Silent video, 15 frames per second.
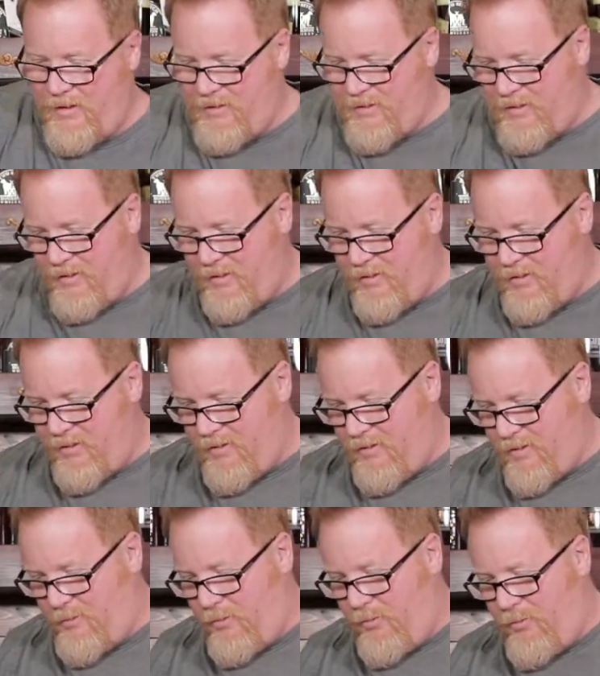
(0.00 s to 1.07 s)
guess I could have done
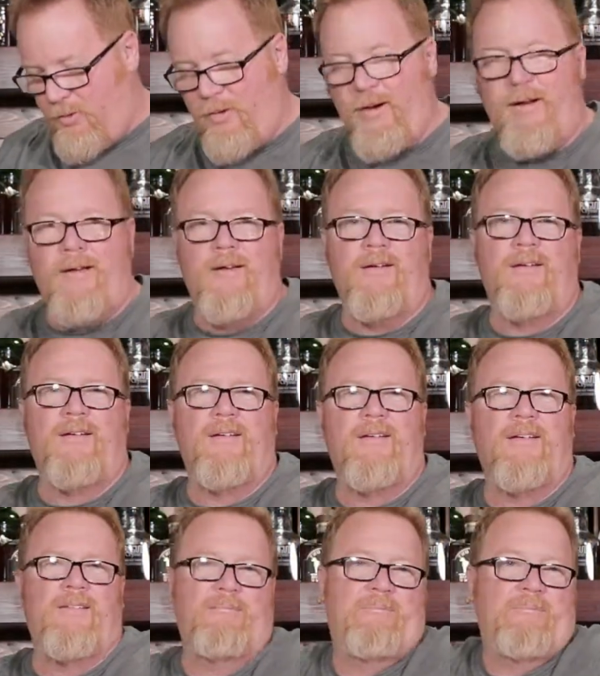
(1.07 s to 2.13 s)
this beforehand.
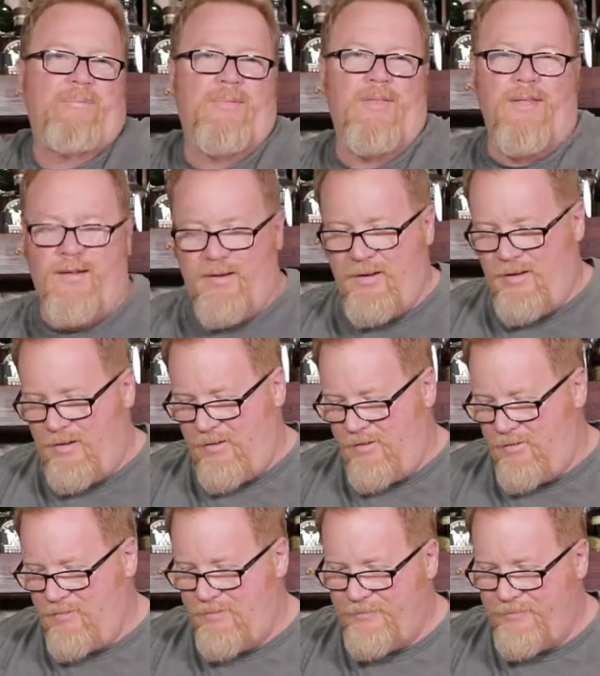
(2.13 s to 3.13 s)
You know.